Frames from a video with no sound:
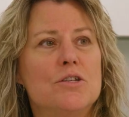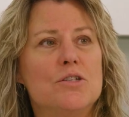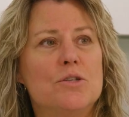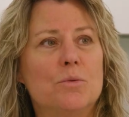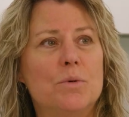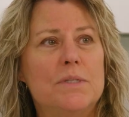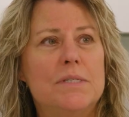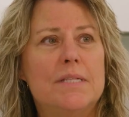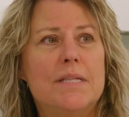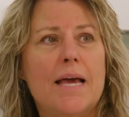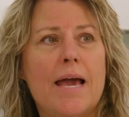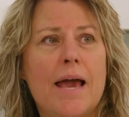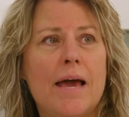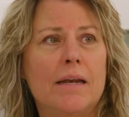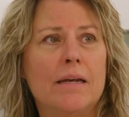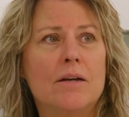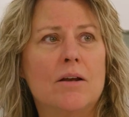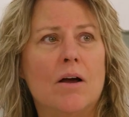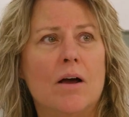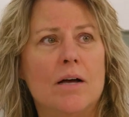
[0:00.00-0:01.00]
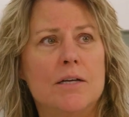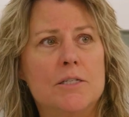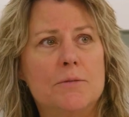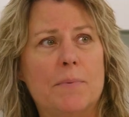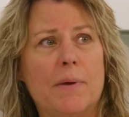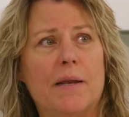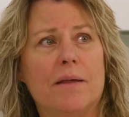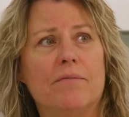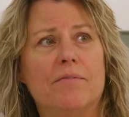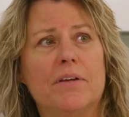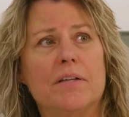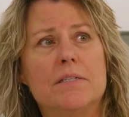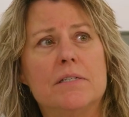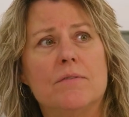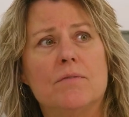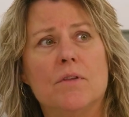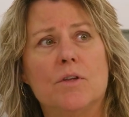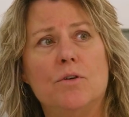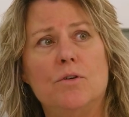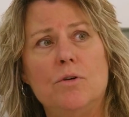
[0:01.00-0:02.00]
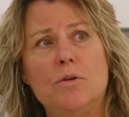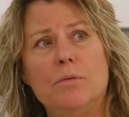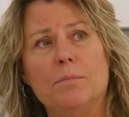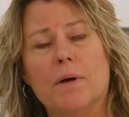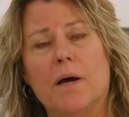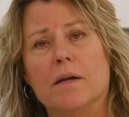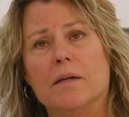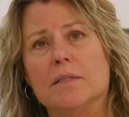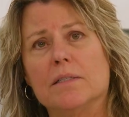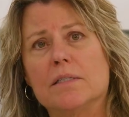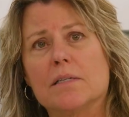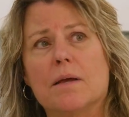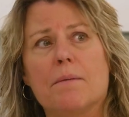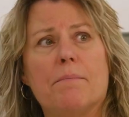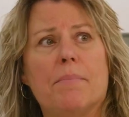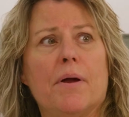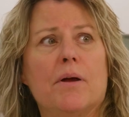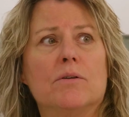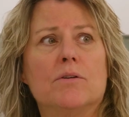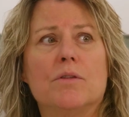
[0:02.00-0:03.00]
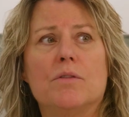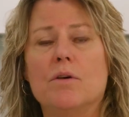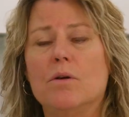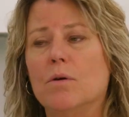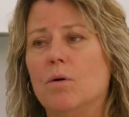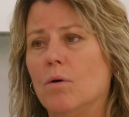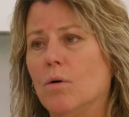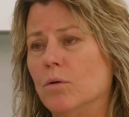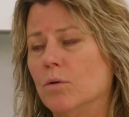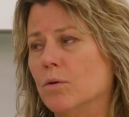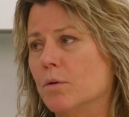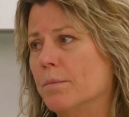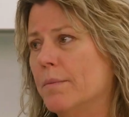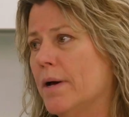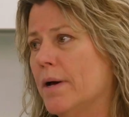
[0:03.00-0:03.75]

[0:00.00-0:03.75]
So what's the added cost benefits of the new models compared to the older